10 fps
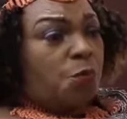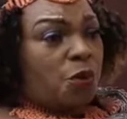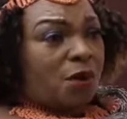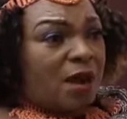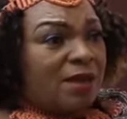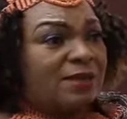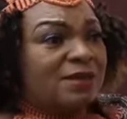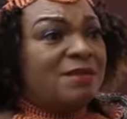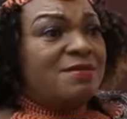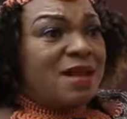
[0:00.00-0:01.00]
Obiora
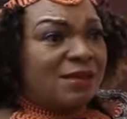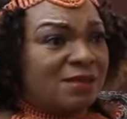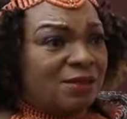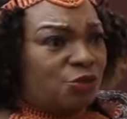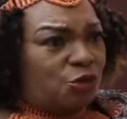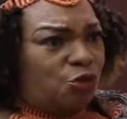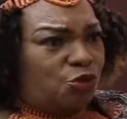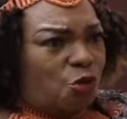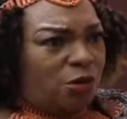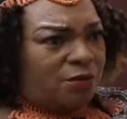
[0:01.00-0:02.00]
is the next to
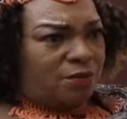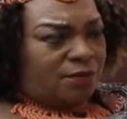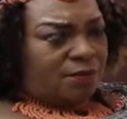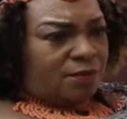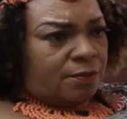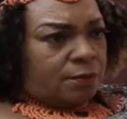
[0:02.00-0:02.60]
the throne.